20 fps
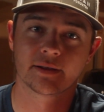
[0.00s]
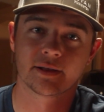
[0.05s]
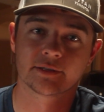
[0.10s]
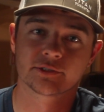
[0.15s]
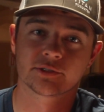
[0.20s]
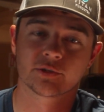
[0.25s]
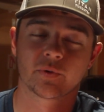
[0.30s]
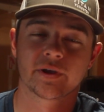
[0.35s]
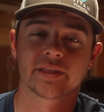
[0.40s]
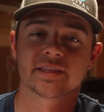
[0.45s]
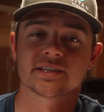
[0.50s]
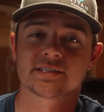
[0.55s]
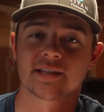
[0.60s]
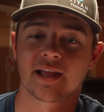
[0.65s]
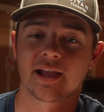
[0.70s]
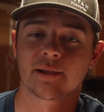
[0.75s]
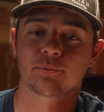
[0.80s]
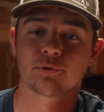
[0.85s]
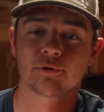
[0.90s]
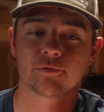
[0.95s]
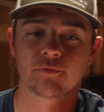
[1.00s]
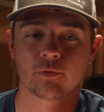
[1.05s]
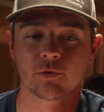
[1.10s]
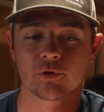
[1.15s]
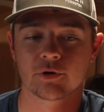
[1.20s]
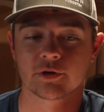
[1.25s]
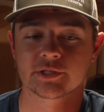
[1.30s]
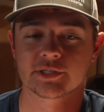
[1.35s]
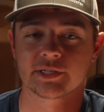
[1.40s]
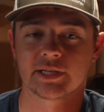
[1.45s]
So the way the Snag Proof
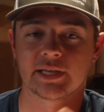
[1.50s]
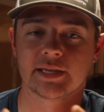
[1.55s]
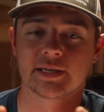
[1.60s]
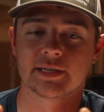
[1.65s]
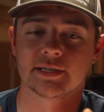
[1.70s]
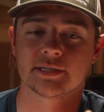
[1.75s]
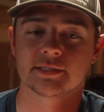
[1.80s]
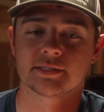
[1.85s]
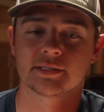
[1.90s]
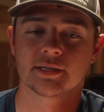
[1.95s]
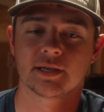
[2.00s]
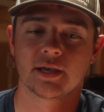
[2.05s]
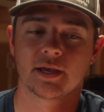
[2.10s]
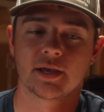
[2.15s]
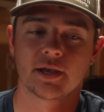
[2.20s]
works is